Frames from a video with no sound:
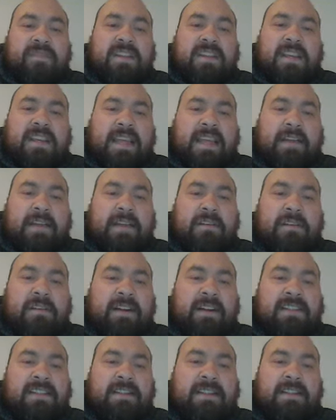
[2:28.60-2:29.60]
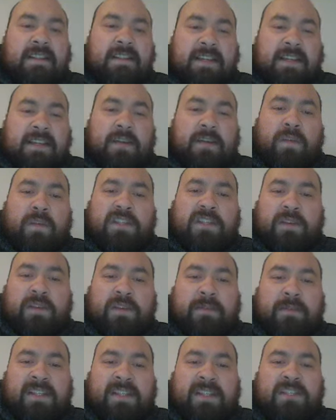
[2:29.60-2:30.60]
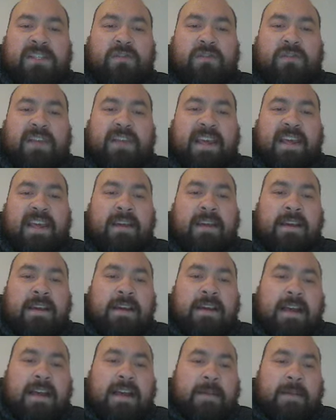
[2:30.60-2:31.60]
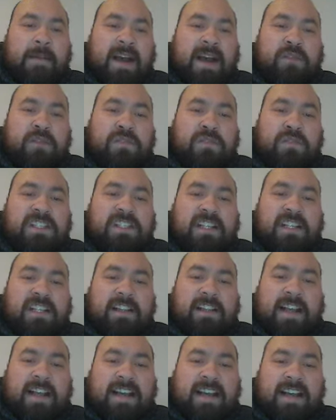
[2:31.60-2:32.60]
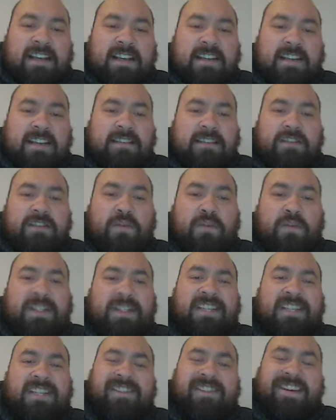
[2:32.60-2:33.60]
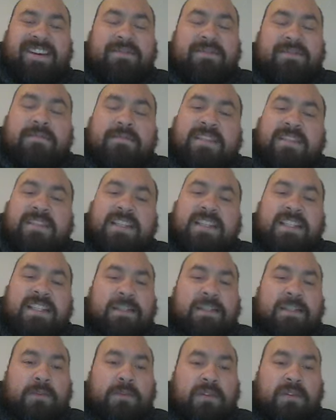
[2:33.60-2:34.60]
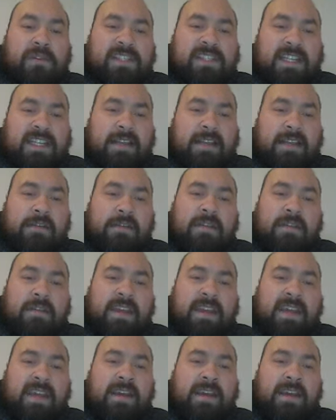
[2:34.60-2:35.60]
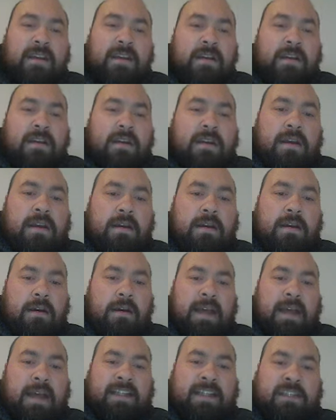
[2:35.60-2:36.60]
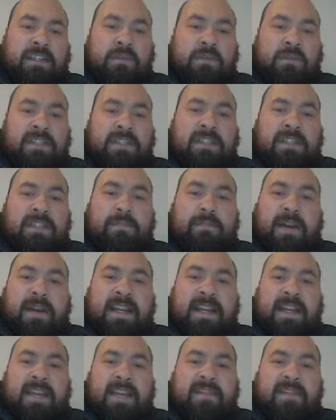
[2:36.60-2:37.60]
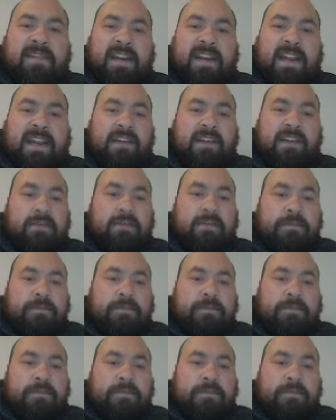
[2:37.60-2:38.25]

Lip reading: yeah, nice to get a 120 plus score there. Arnulf Clark, 29, disappointing there. Actually, what's his break even now?